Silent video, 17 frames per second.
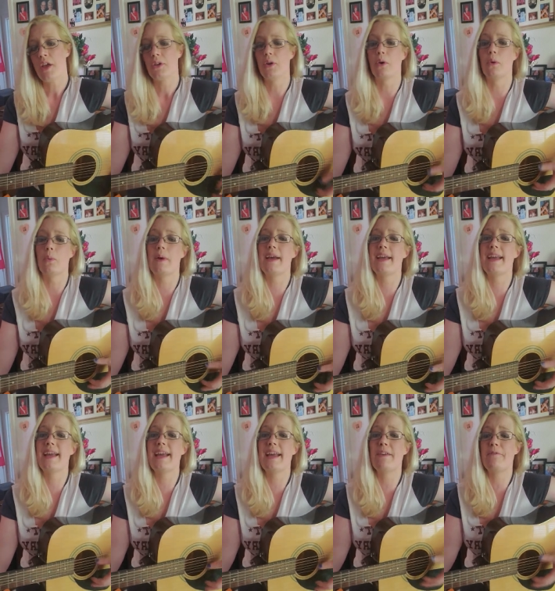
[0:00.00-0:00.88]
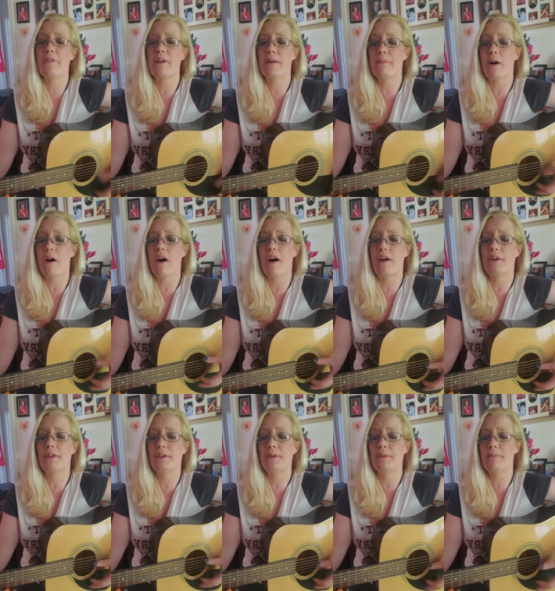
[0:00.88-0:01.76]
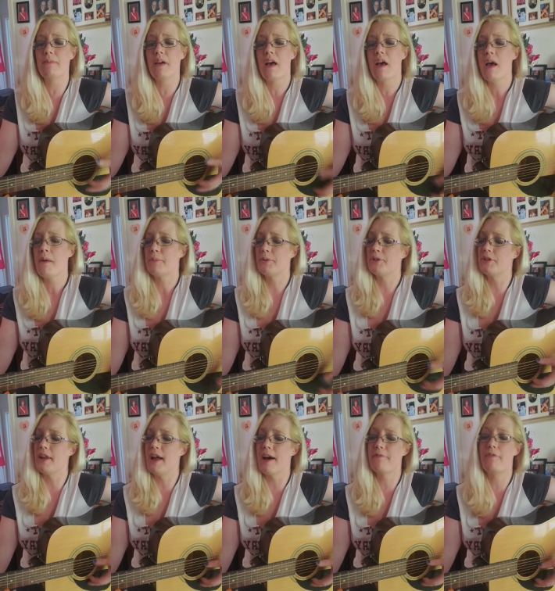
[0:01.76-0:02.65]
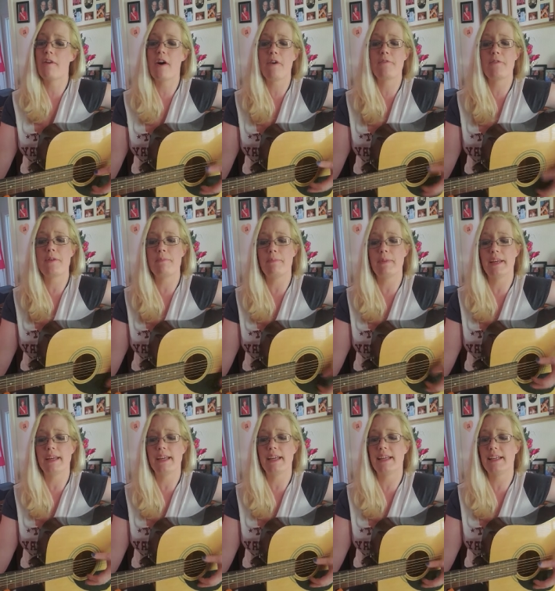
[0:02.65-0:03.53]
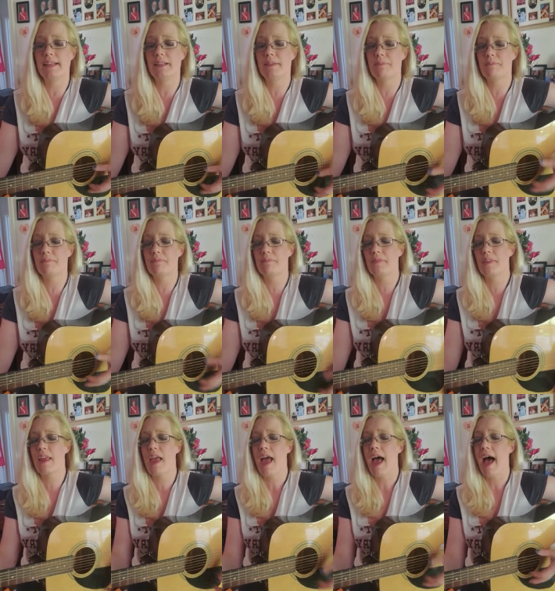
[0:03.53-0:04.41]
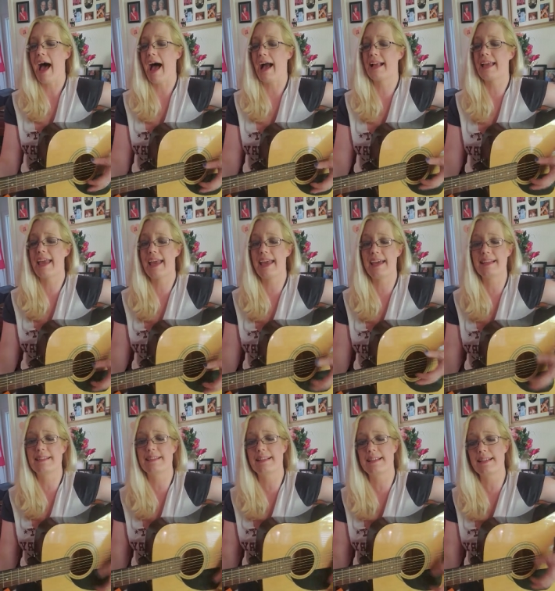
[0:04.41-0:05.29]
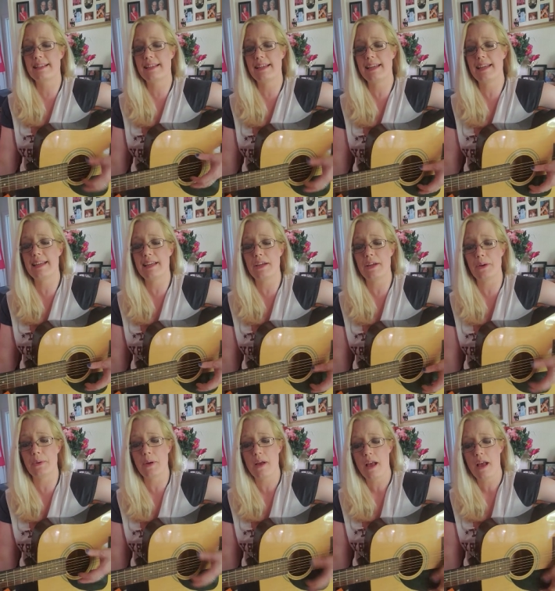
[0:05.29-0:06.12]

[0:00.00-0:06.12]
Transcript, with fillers: You're away from harm, but you're not far from me. I can't see you,